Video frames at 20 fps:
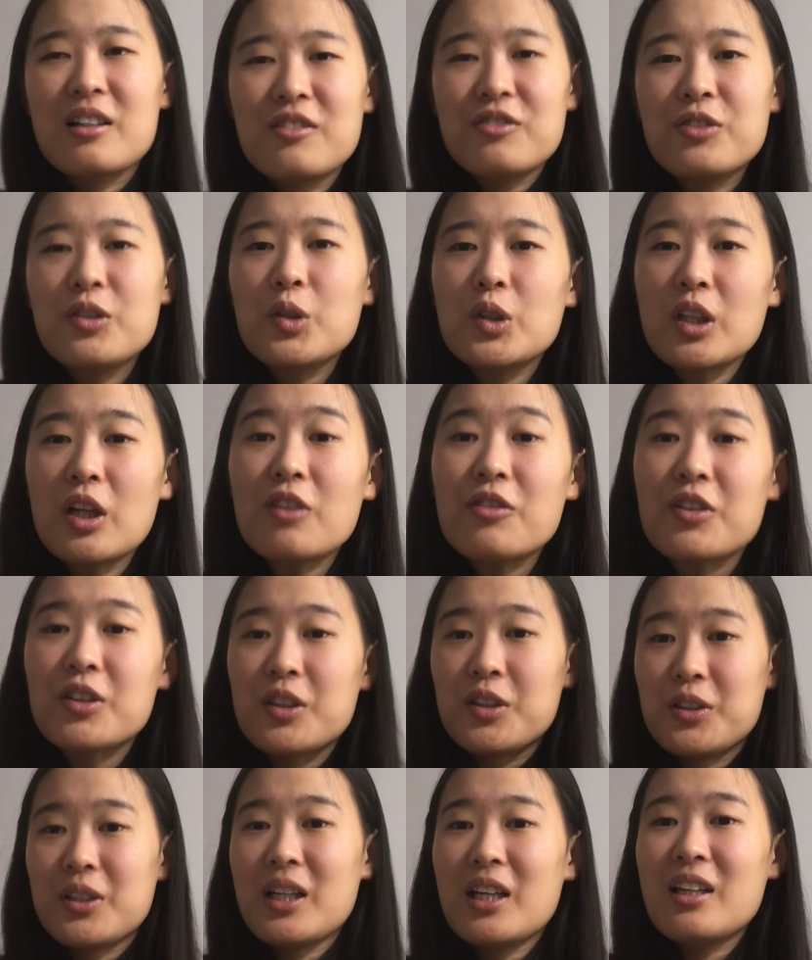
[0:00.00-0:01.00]
fluid
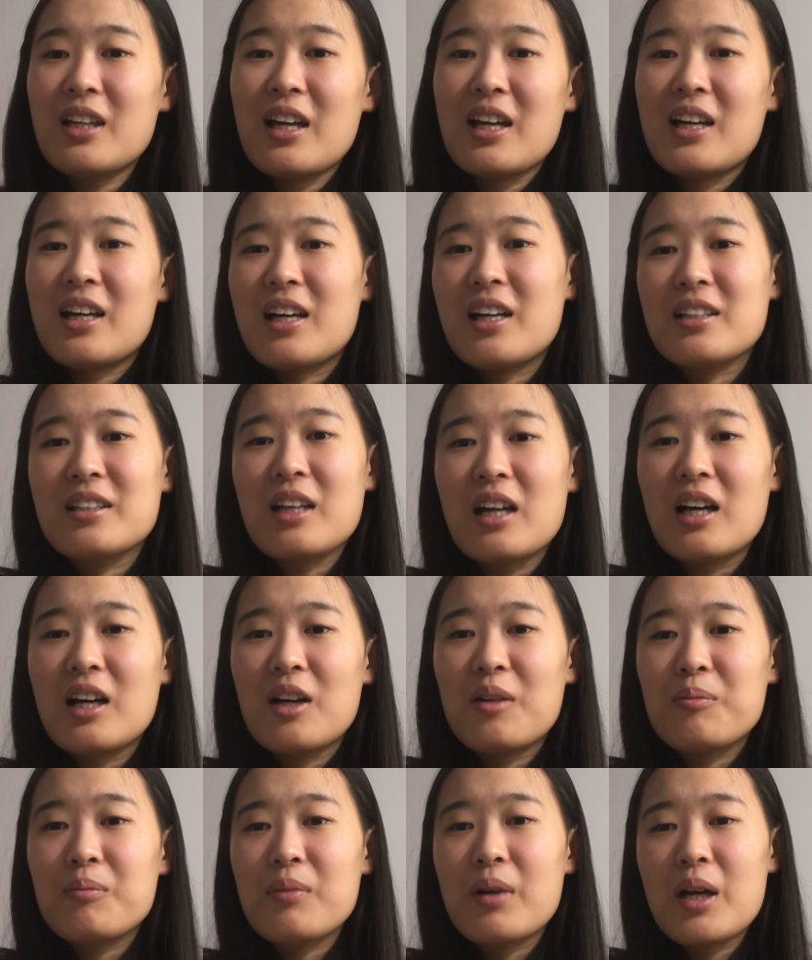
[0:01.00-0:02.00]
overloaded
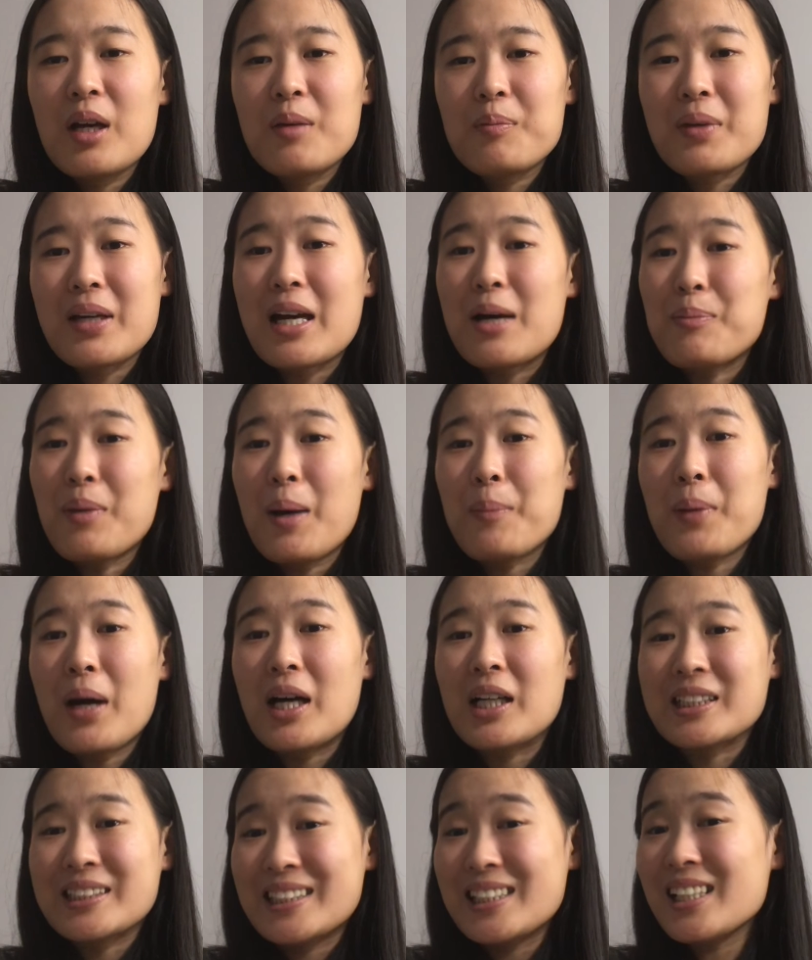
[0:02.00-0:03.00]
and become
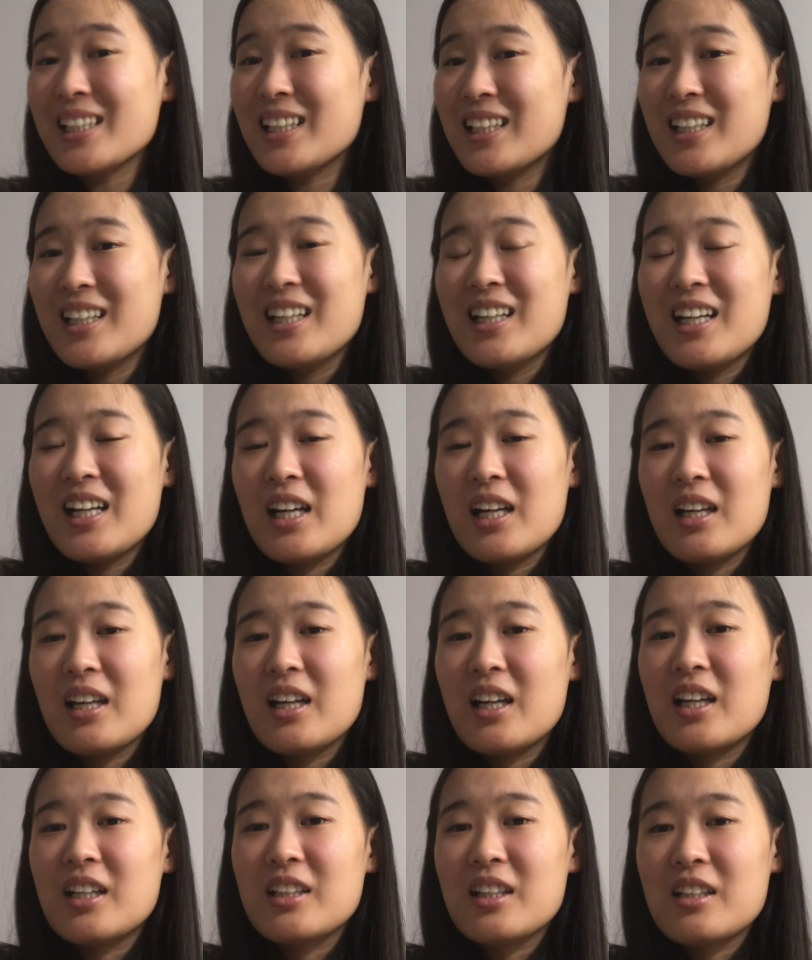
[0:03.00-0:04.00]
hypoxic,
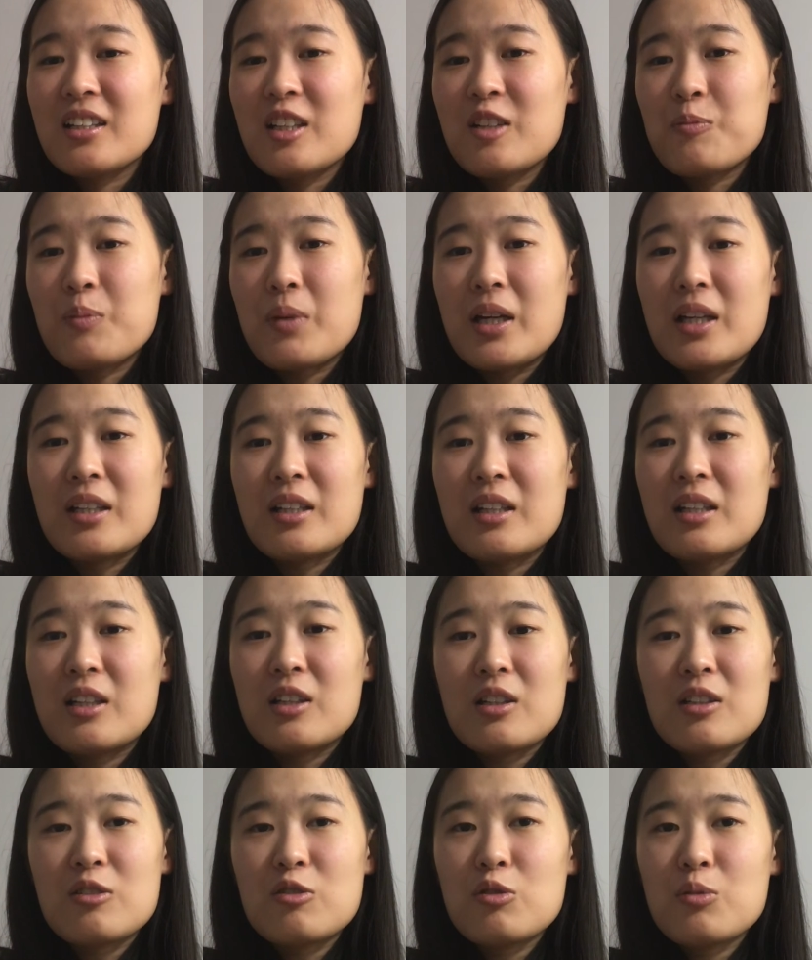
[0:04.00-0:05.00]
and they may
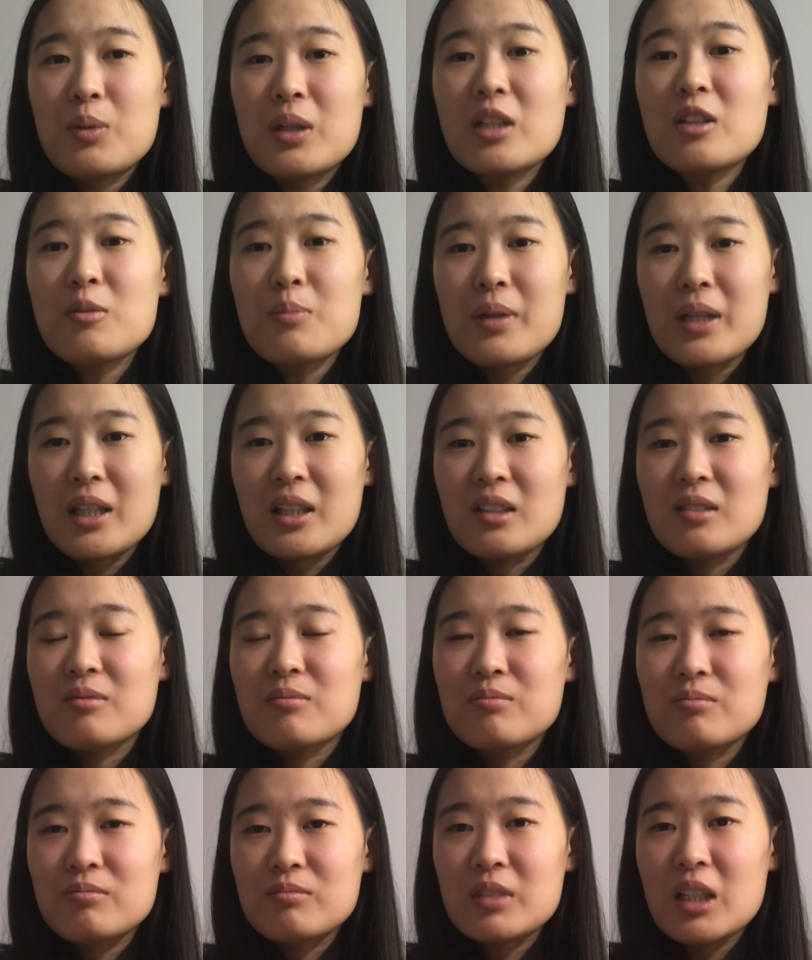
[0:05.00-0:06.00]
need to be intubated
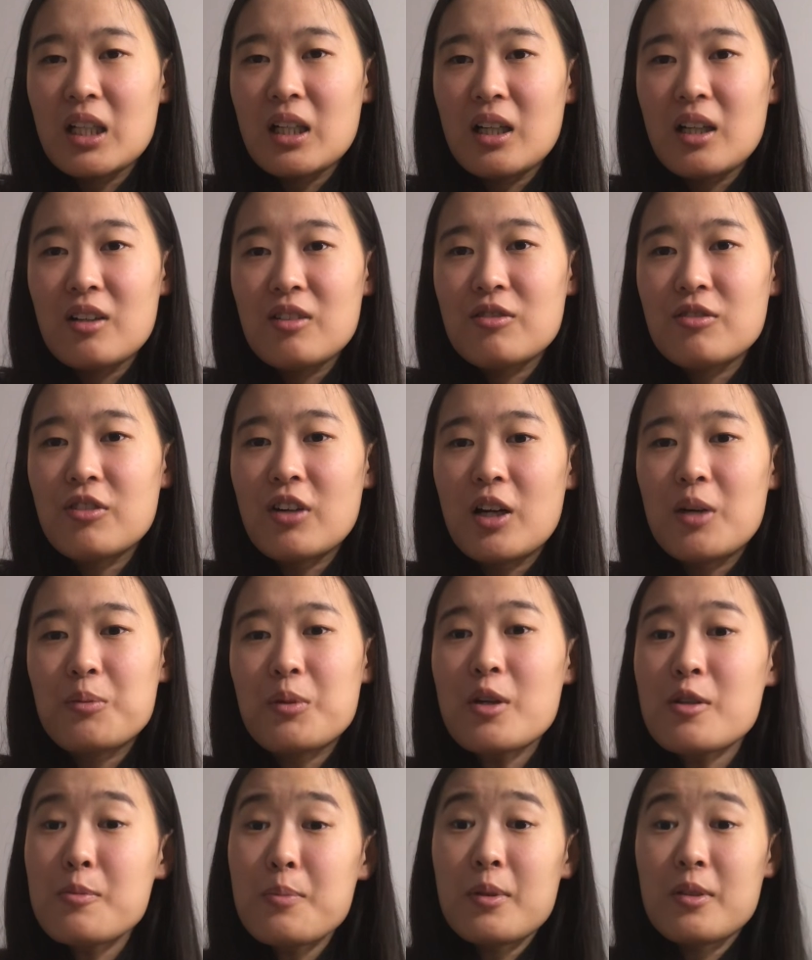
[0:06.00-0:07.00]
from
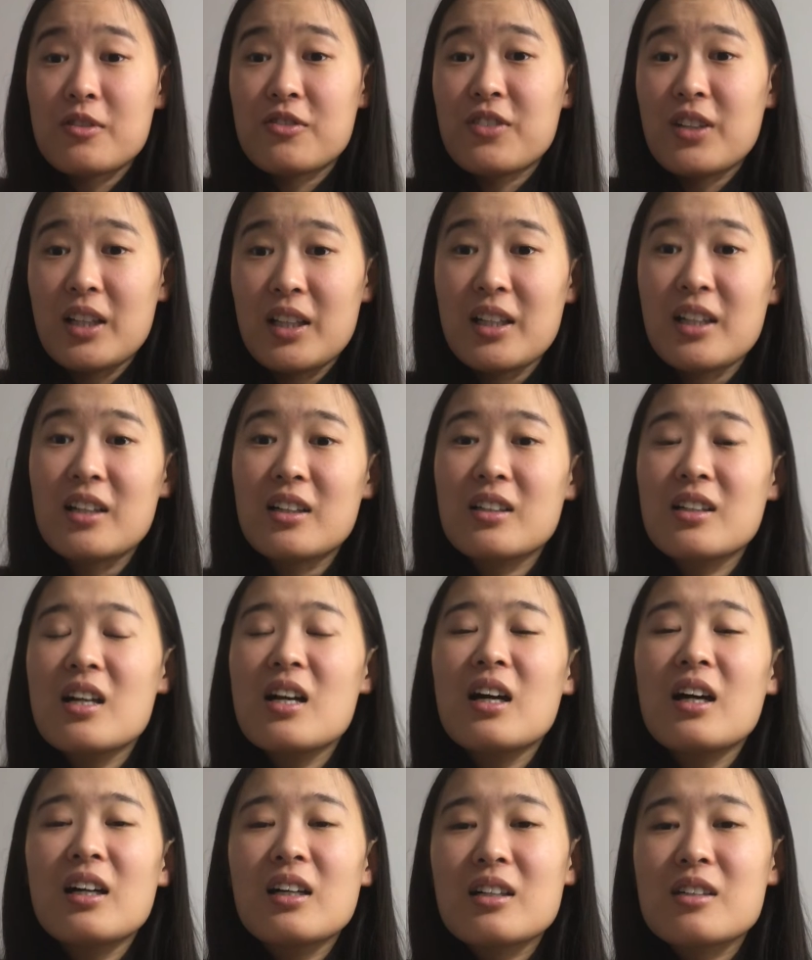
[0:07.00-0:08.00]
respiratory failure
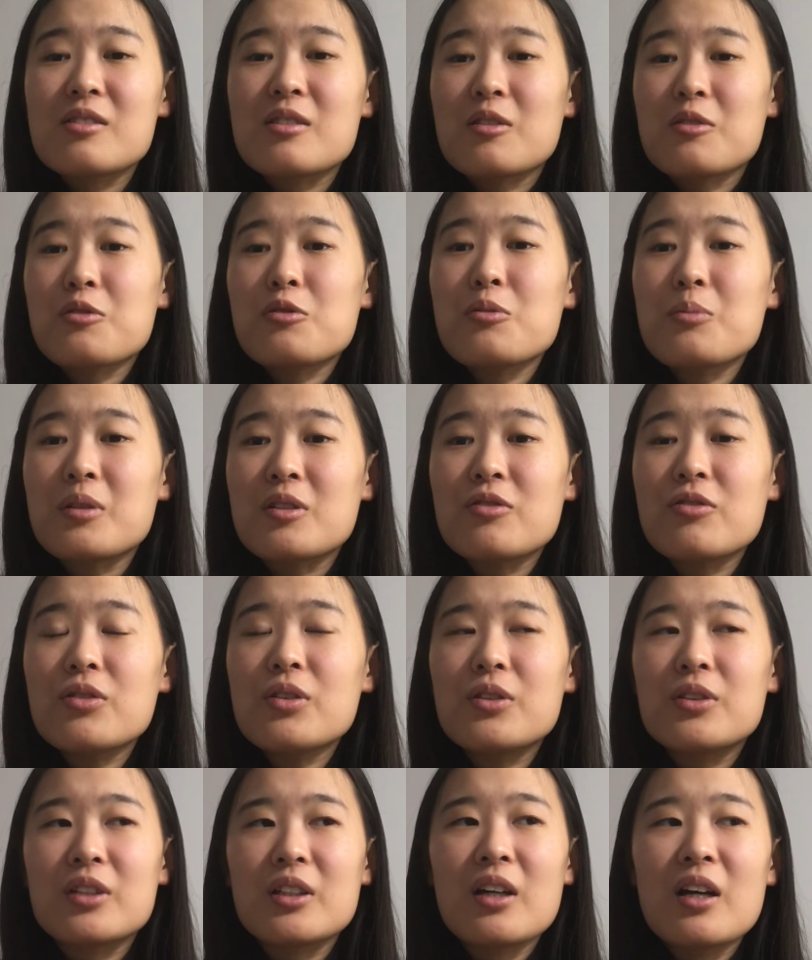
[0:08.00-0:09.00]
because there's too much
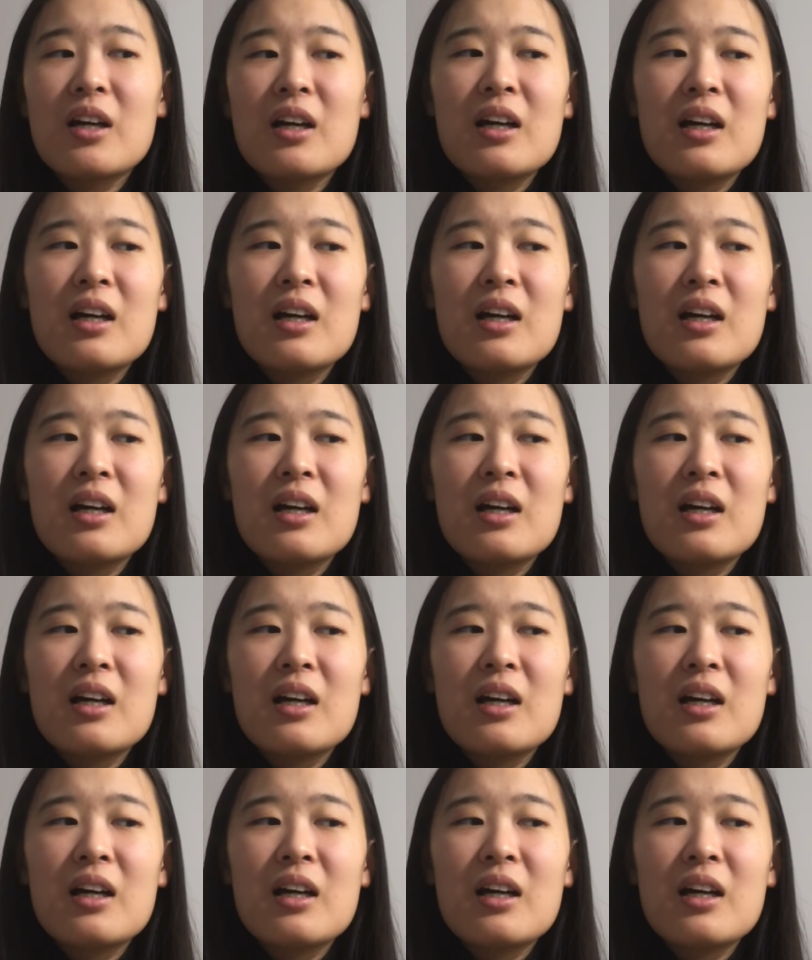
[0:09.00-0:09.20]
fluid.